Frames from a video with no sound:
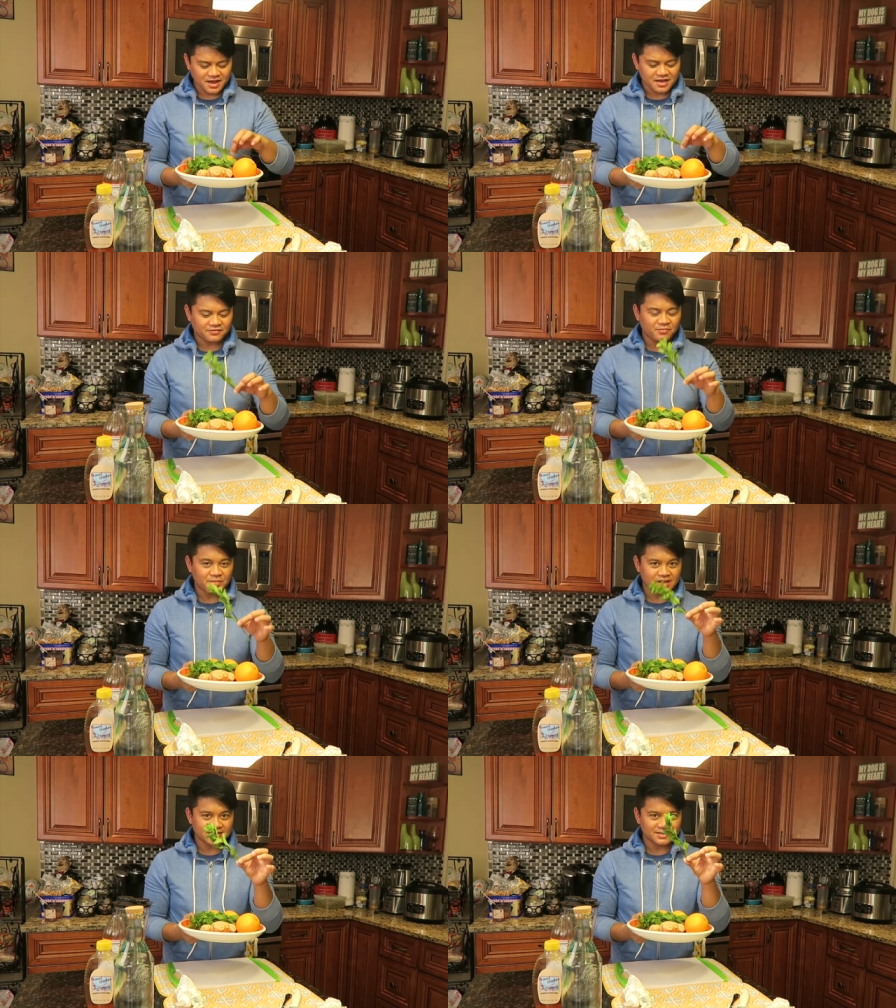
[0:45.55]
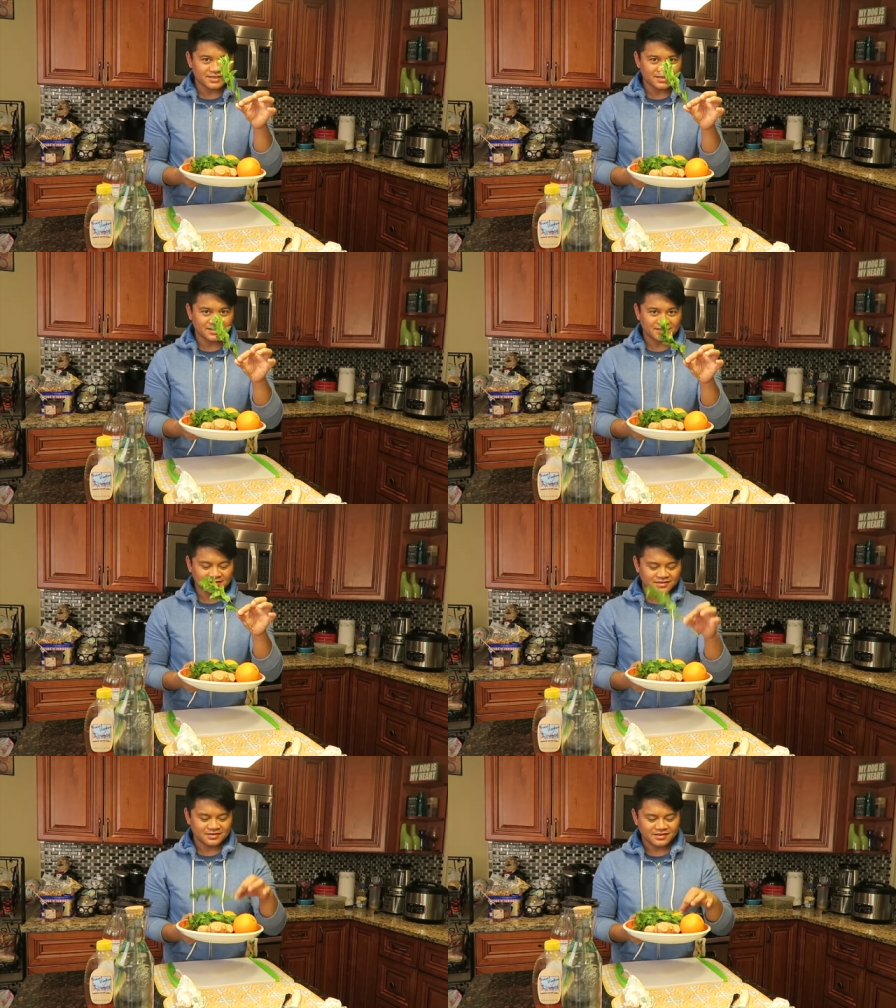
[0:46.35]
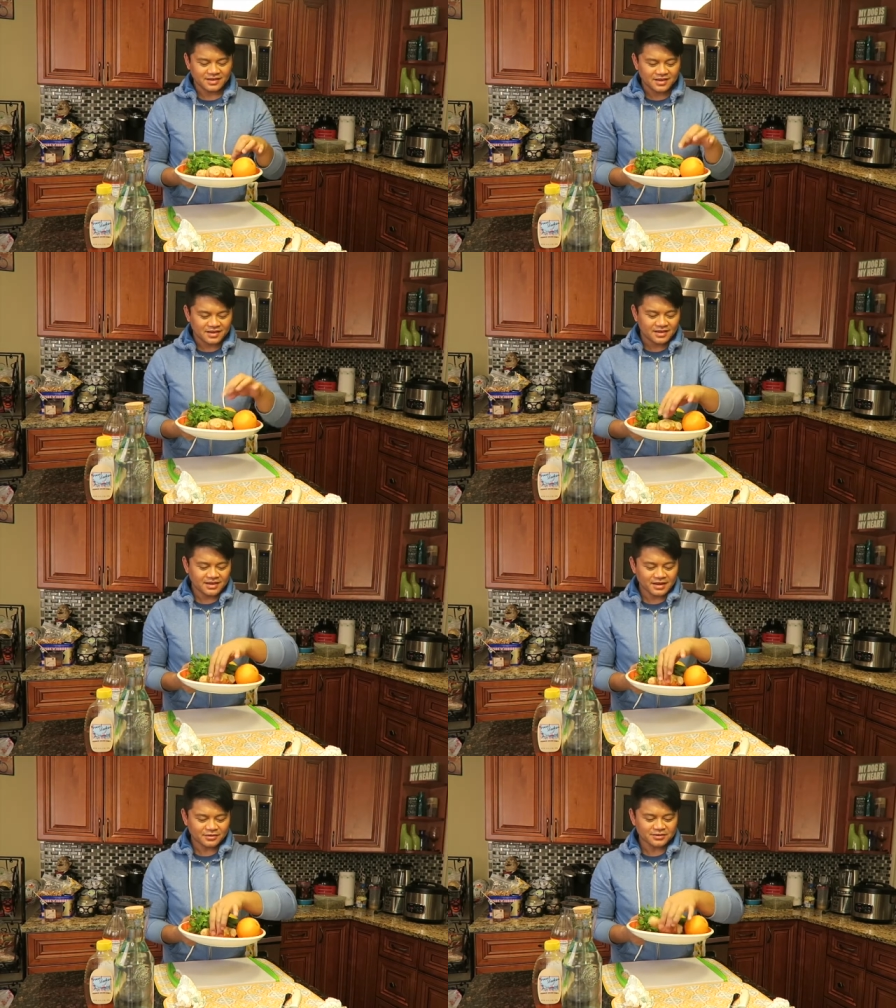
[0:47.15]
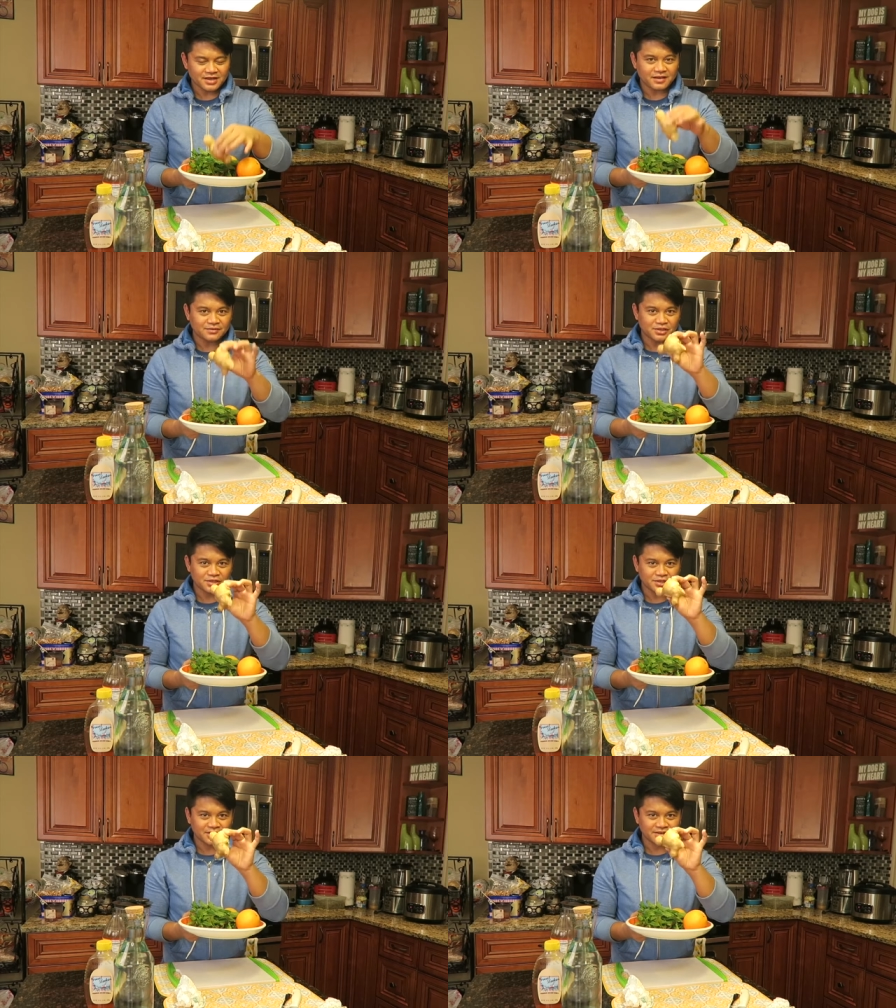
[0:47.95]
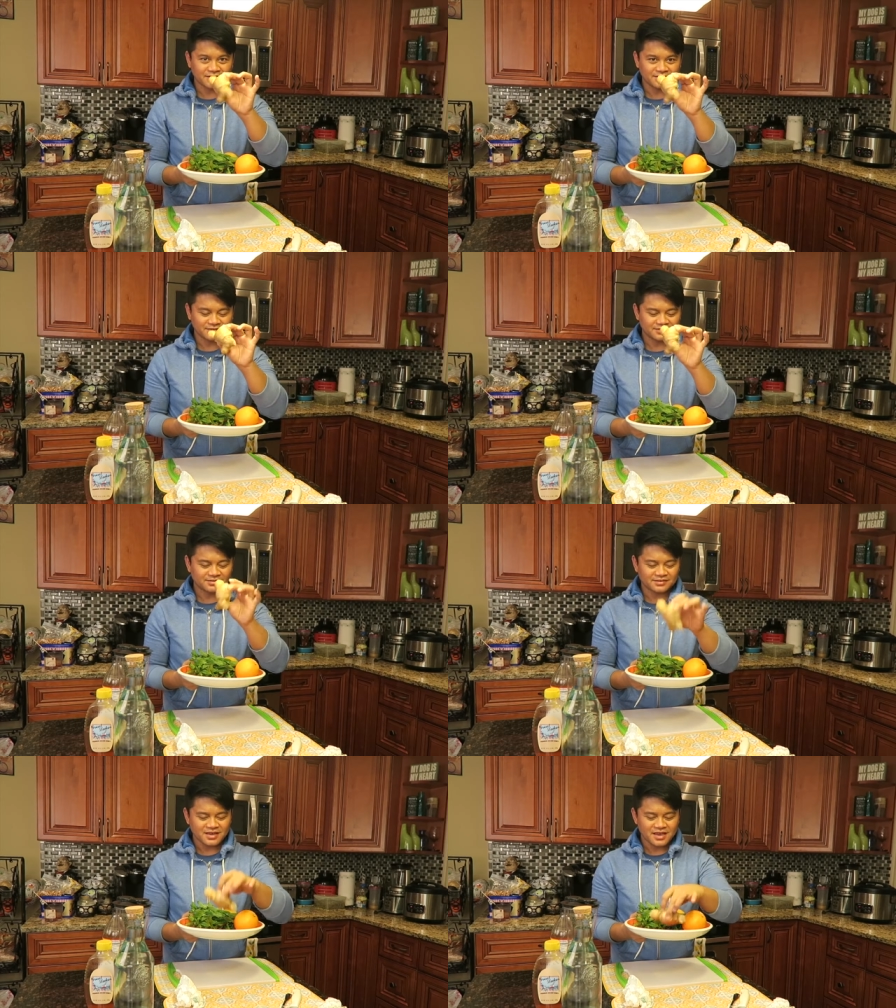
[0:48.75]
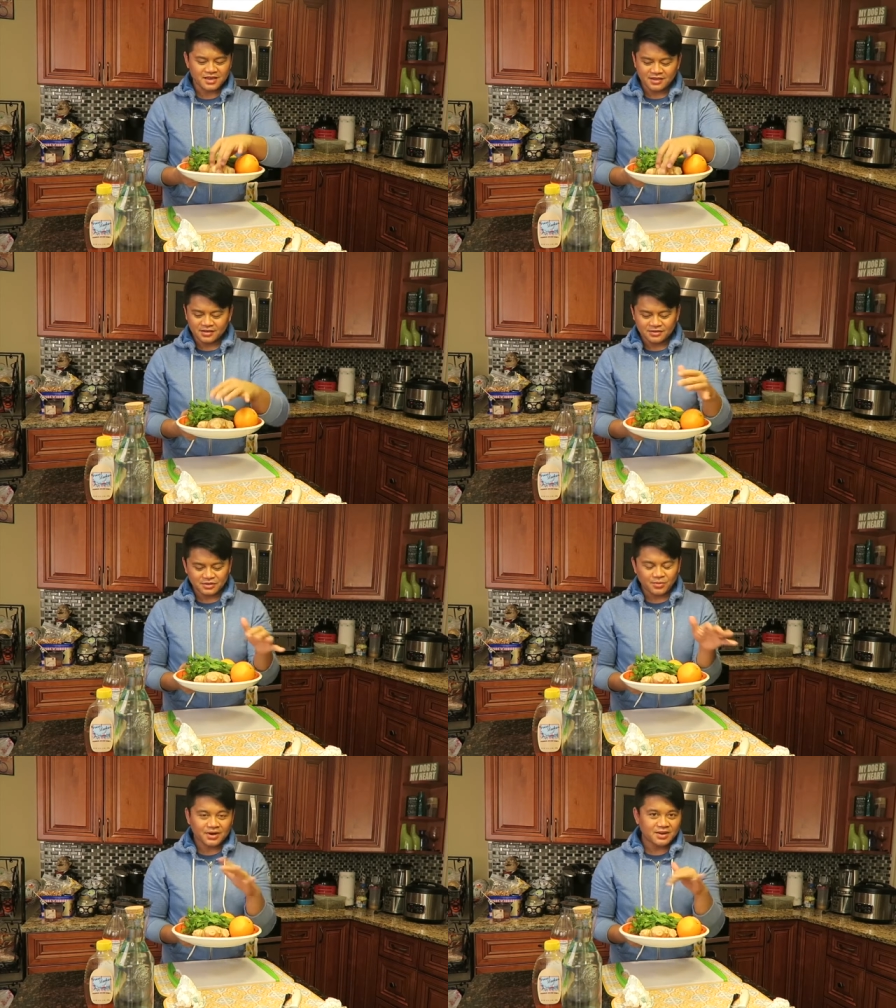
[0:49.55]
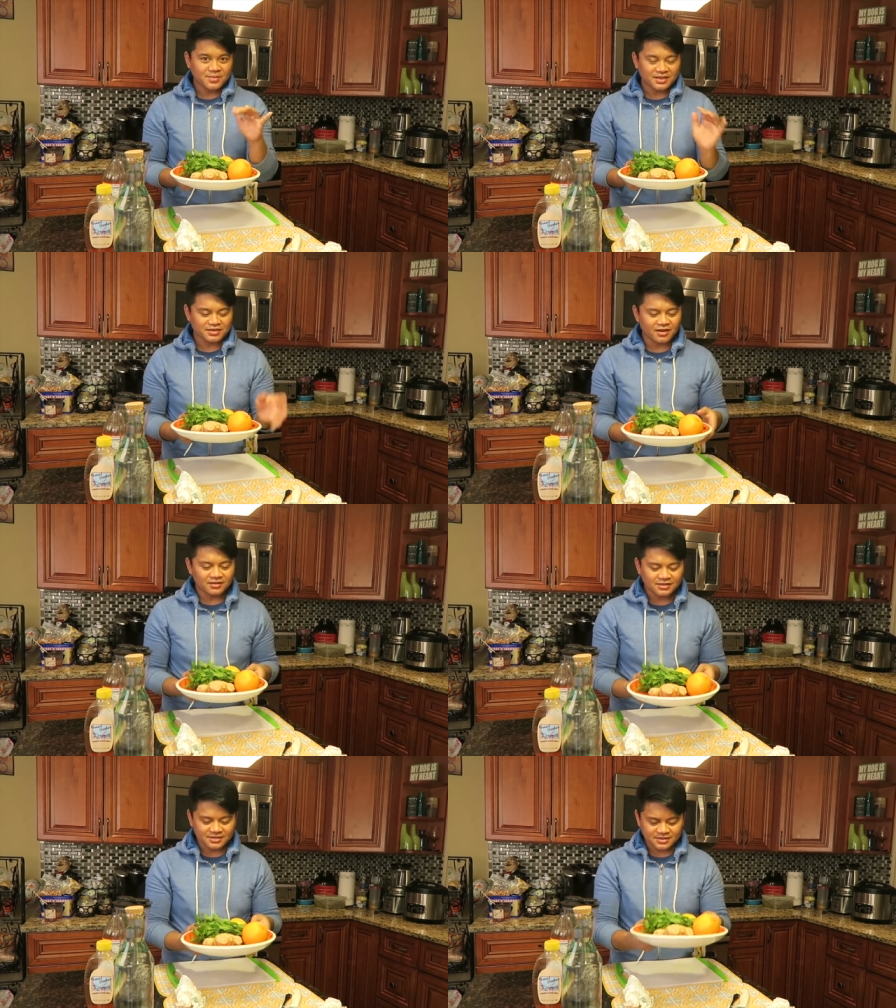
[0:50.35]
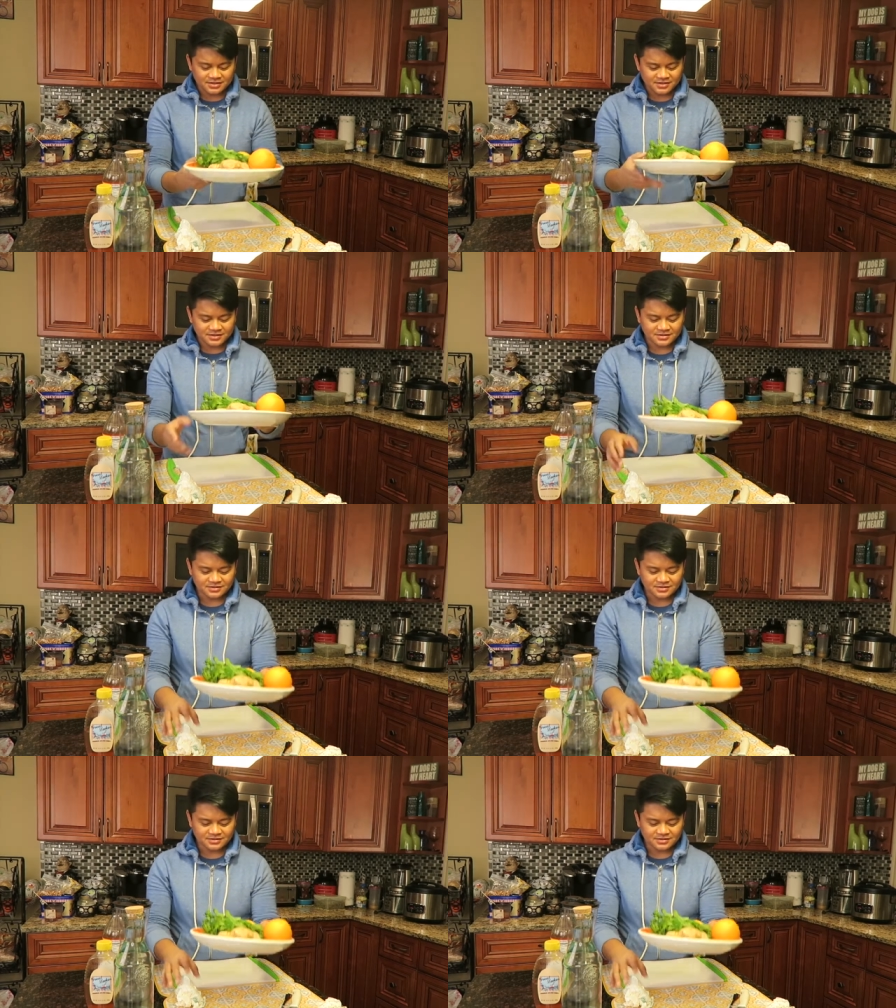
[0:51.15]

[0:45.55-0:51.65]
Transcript: I have mint, and I also have ginger. So we're gonna mix all this